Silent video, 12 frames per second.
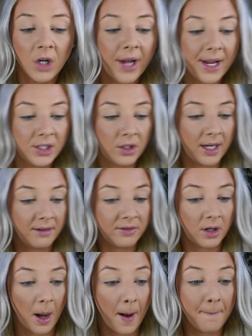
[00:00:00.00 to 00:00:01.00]
okay, so then
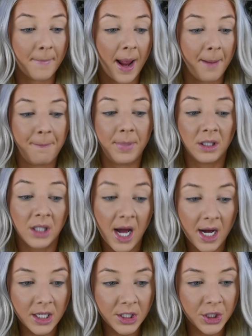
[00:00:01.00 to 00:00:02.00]
for my
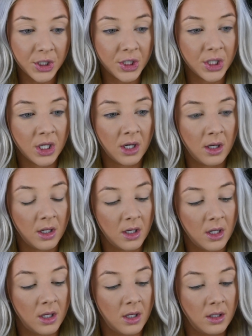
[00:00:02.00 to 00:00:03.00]
blush,
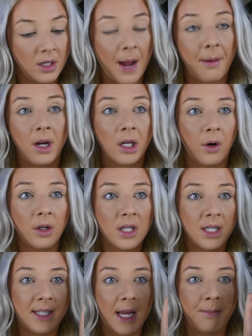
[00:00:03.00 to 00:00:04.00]
I'm going to go into
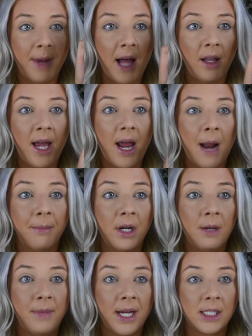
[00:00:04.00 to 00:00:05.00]
the same palette and I'm going
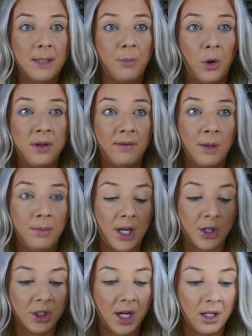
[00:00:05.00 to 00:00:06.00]
to mix both of the
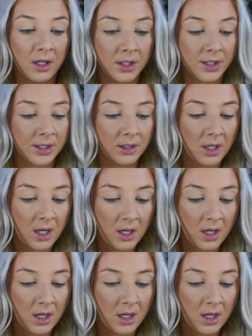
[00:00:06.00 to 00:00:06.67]
blush colors.